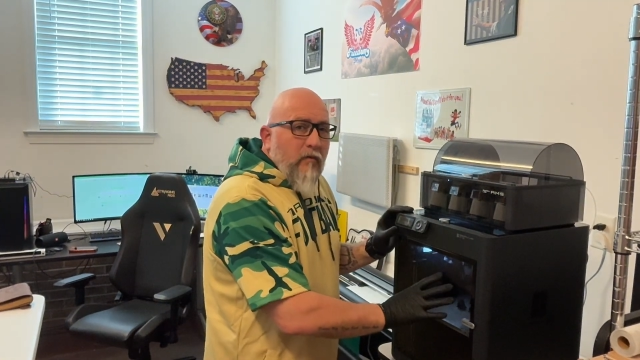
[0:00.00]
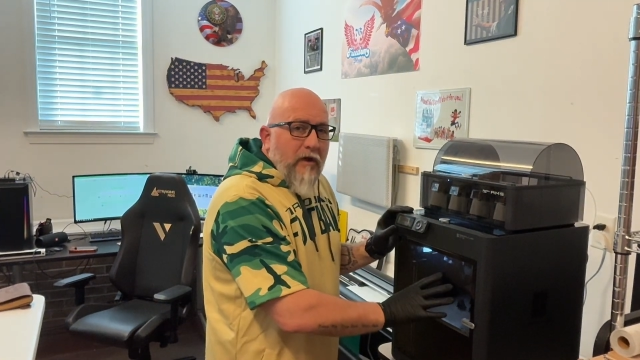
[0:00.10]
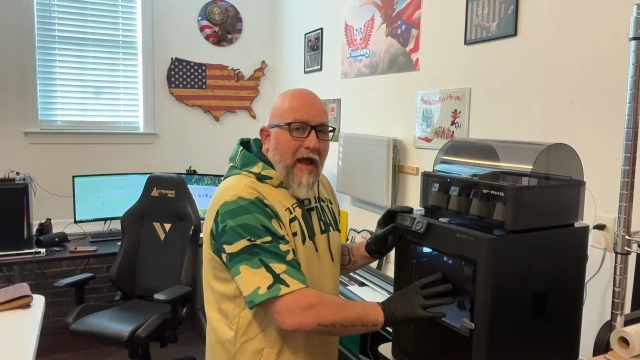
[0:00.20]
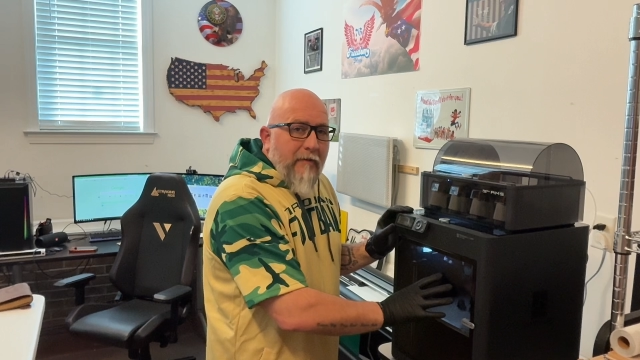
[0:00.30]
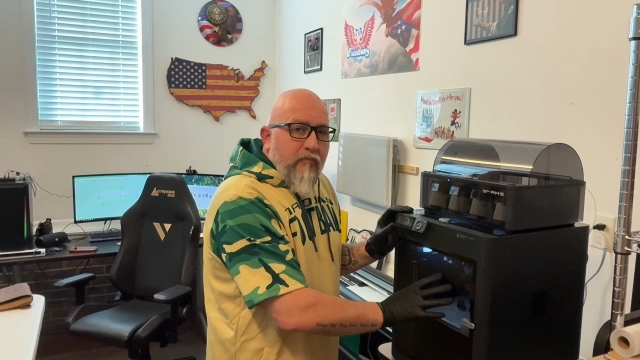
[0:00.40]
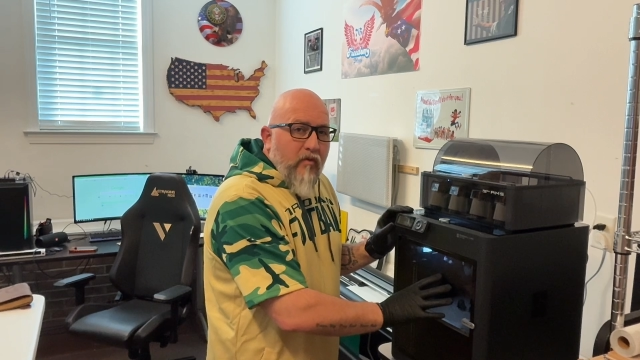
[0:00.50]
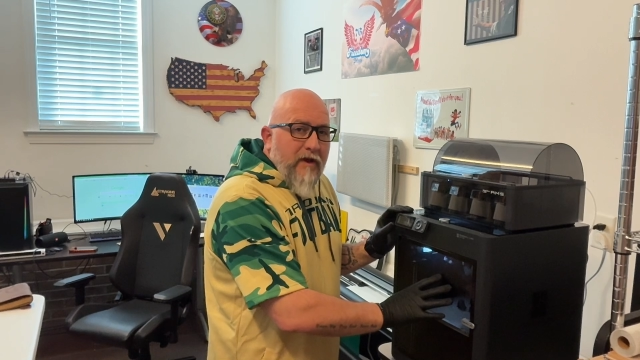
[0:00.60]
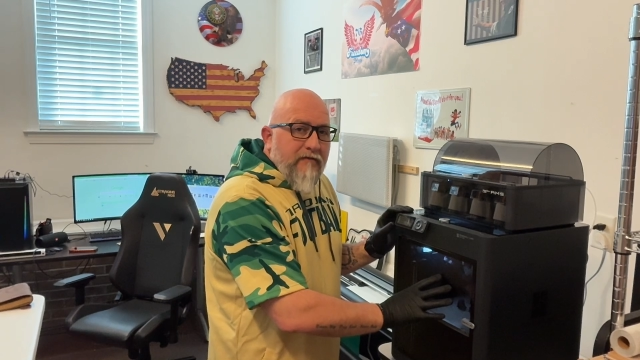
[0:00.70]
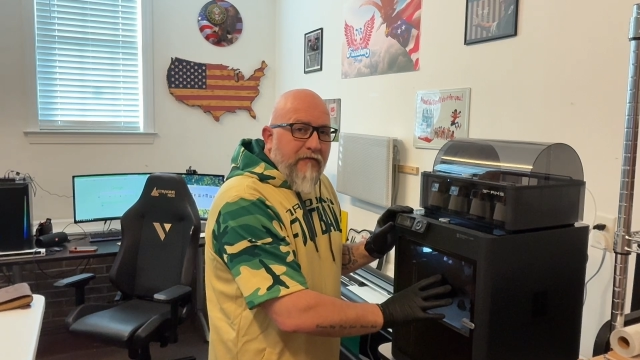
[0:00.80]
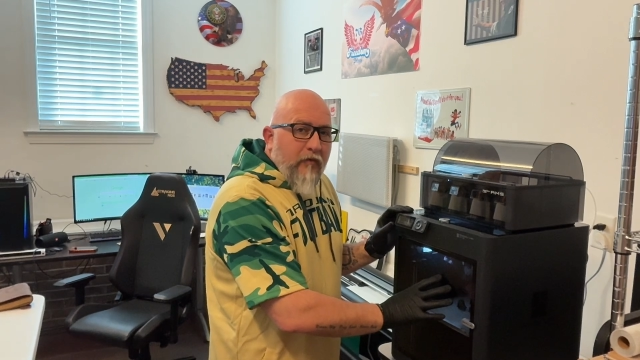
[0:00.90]
would I
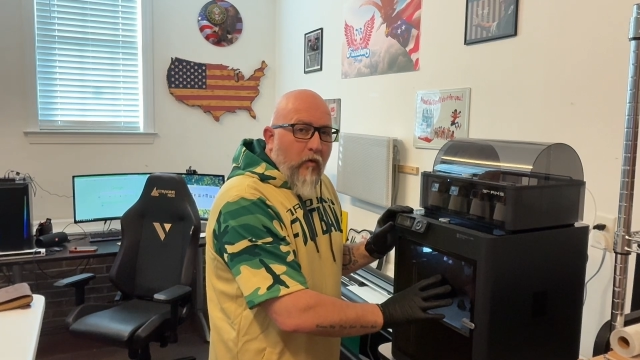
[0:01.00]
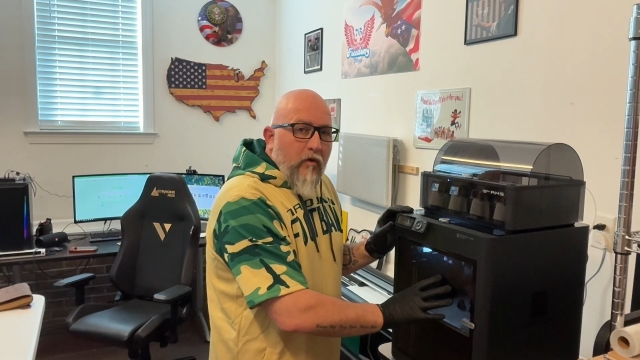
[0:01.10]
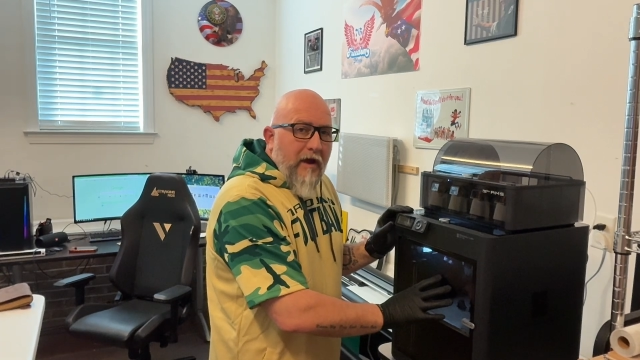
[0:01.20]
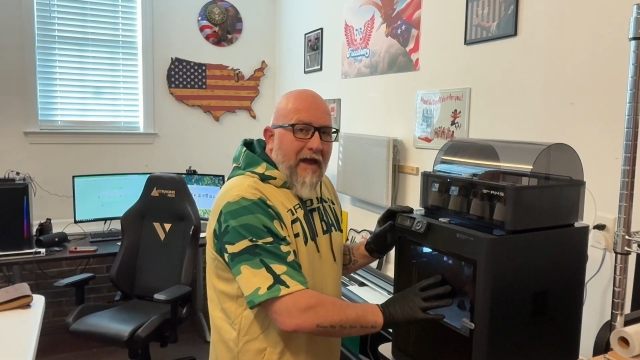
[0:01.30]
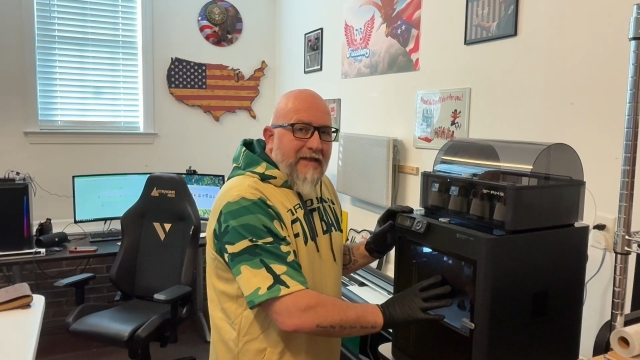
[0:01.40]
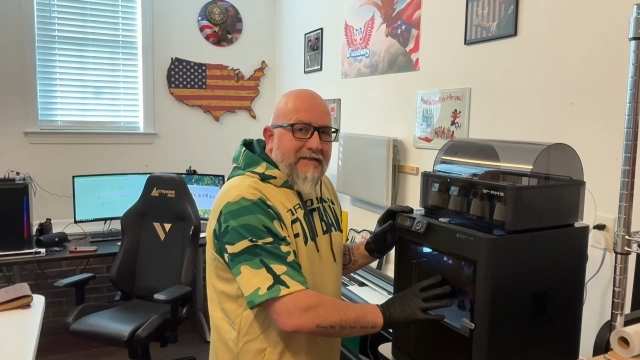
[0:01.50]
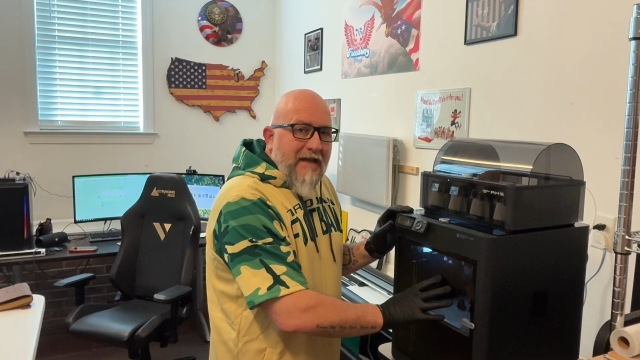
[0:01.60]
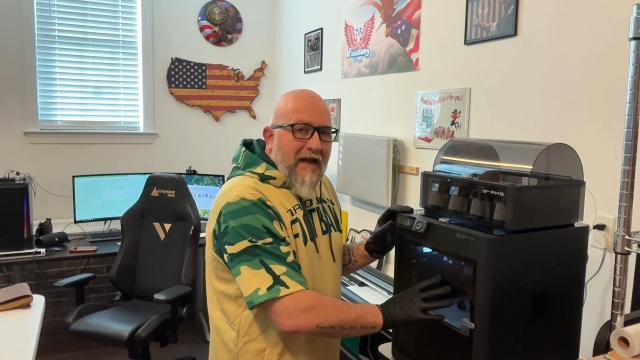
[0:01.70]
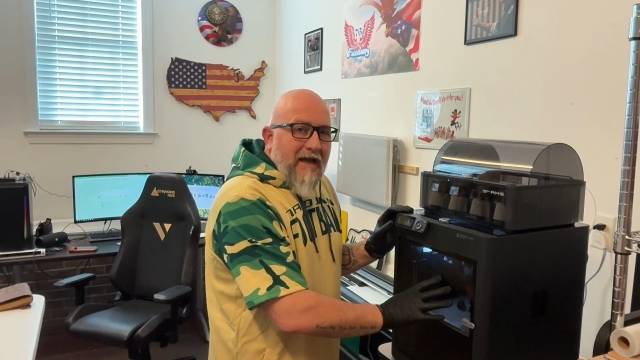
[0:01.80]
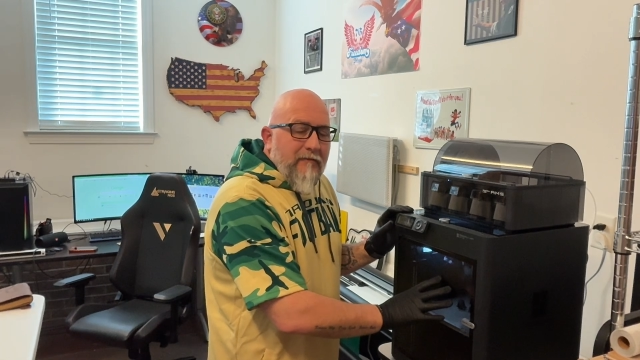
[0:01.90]
print 4 at a
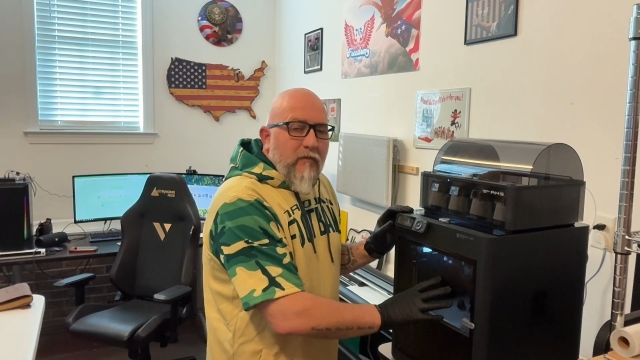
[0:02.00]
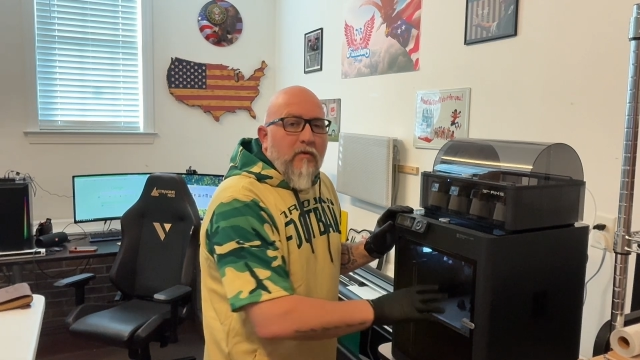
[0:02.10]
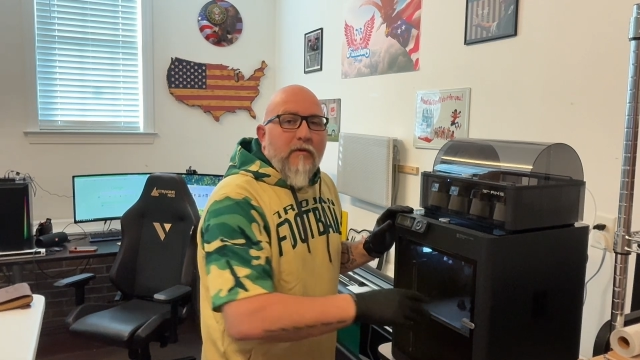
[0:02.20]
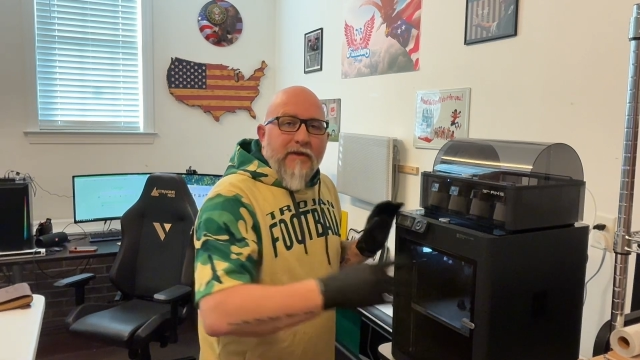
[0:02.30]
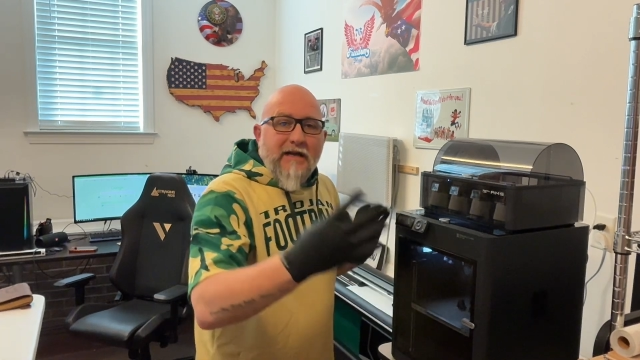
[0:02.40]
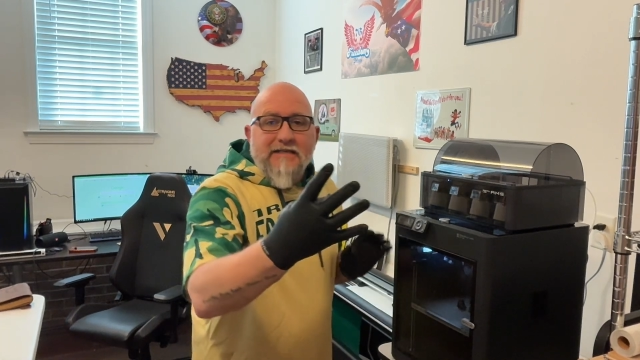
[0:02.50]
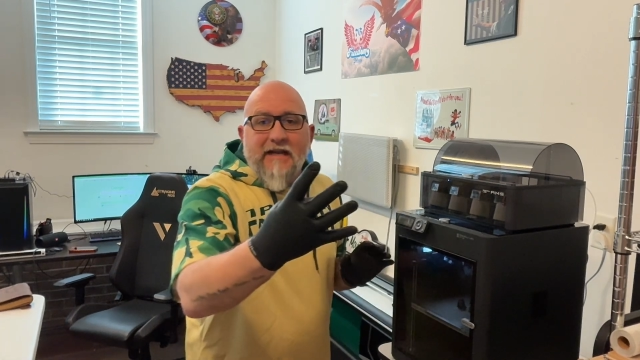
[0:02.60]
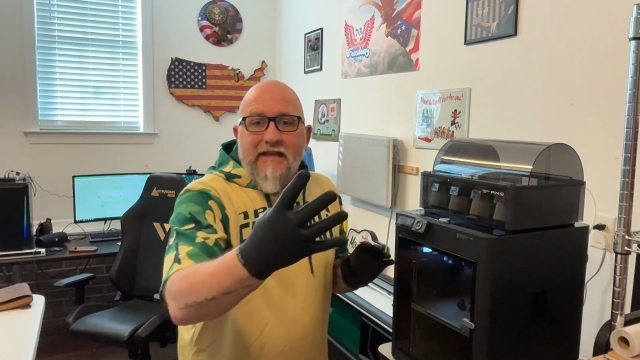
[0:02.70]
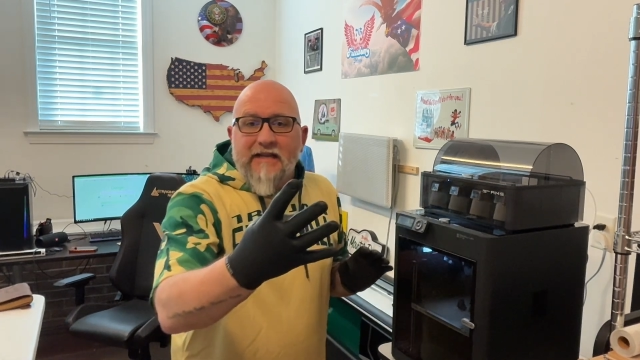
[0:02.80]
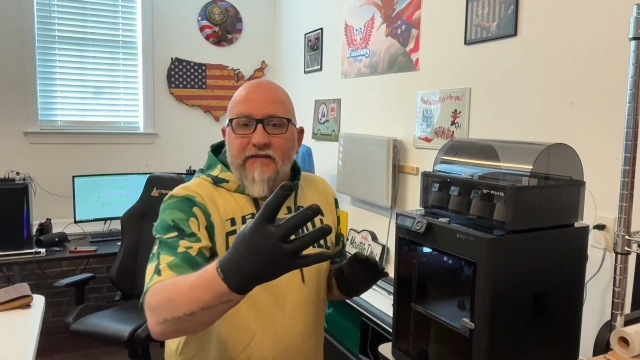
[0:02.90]
time? Well, because
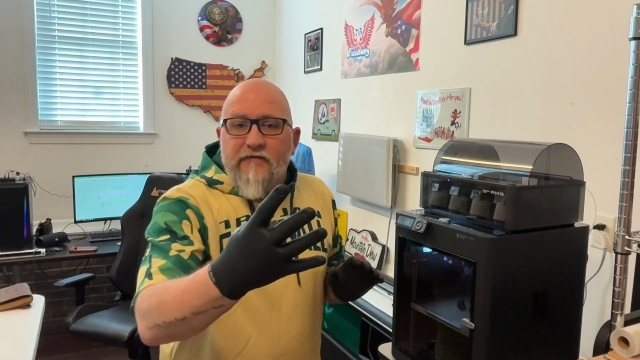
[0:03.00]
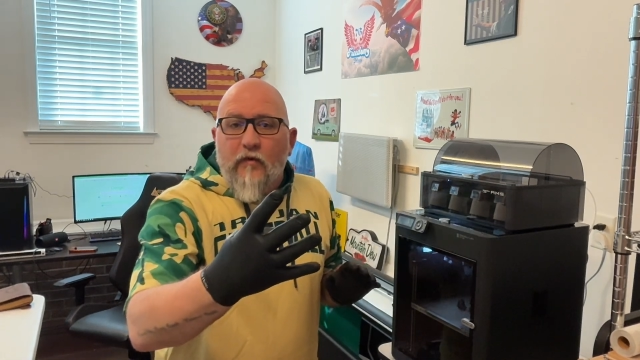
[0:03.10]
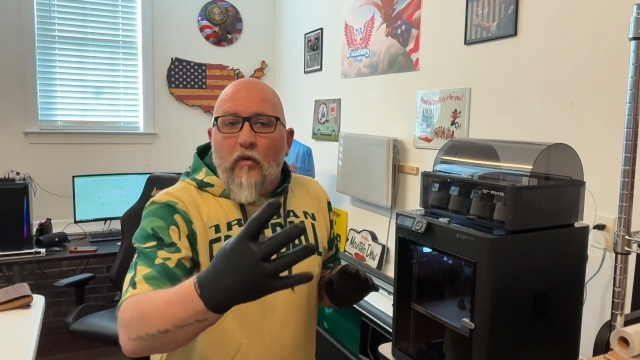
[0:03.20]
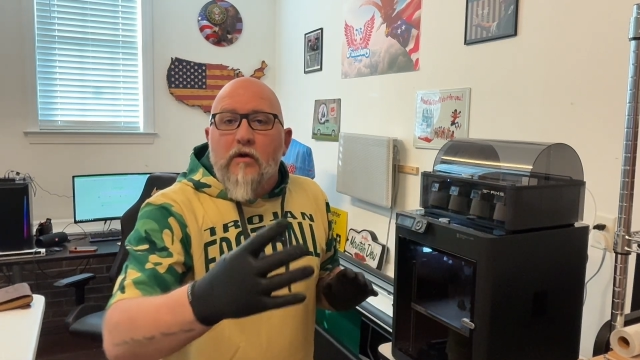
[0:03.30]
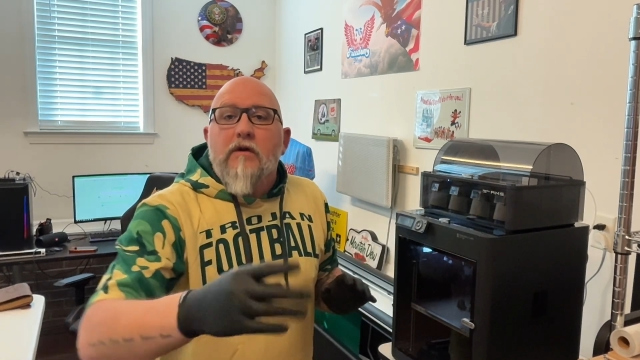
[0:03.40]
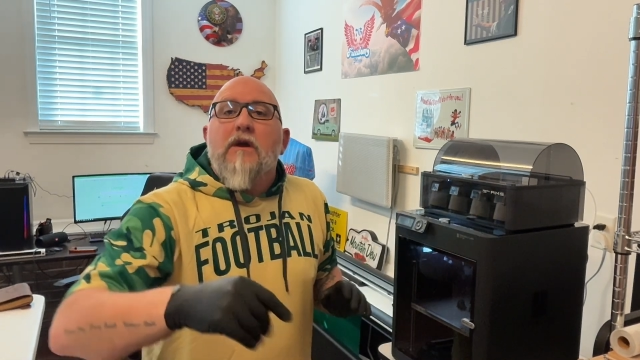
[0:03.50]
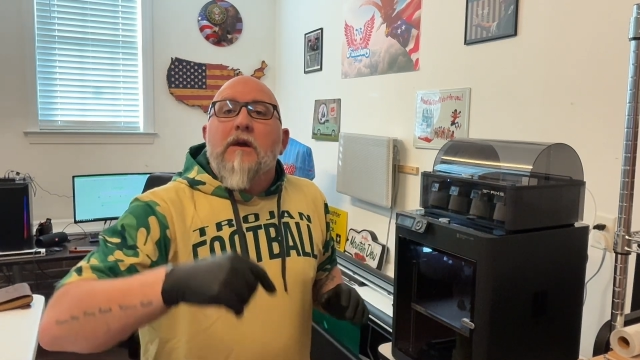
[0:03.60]
I needed 4.